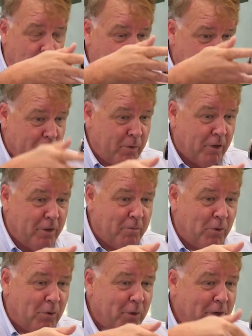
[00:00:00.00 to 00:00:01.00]
who should be on
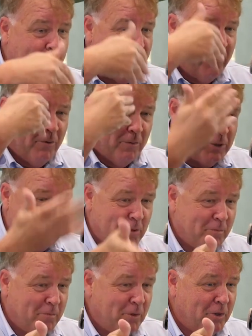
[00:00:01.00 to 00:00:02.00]
the board, what
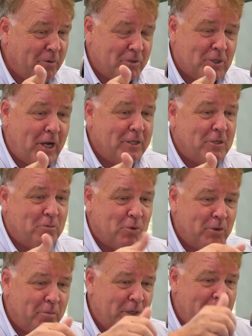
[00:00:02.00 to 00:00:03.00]
should the size of the
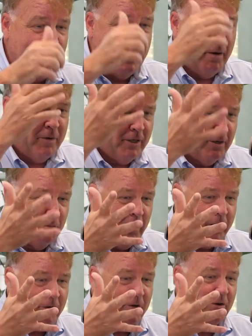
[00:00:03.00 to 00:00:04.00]
board be, how many
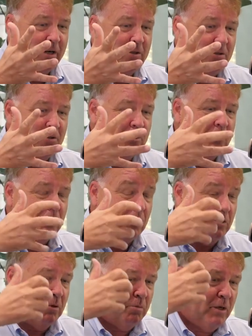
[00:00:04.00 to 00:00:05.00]
independent directors
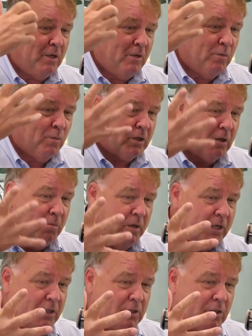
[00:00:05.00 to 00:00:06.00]
should there be, what
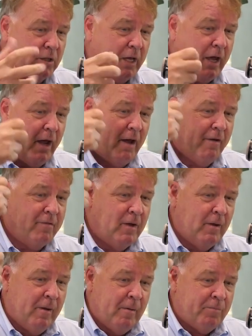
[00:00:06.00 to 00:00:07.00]
committees should they have,
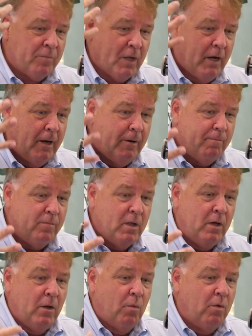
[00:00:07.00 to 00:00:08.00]

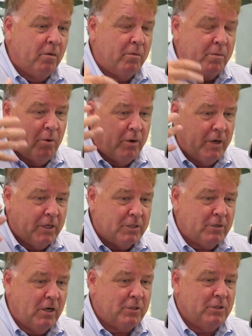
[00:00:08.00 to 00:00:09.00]
what reporting
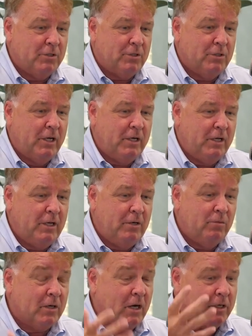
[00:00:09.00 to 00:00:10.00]
structures do they
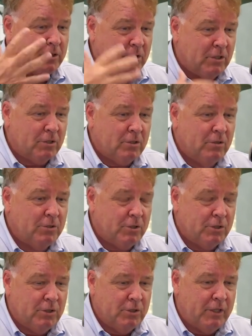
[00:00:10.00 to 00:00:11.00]
need, what kinds of
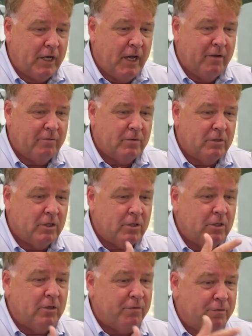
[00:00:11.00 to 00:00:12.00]
disclosures should they have. They
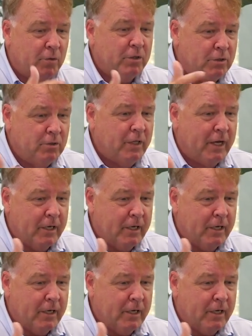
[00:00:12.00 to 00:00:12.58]
couldn't afford to do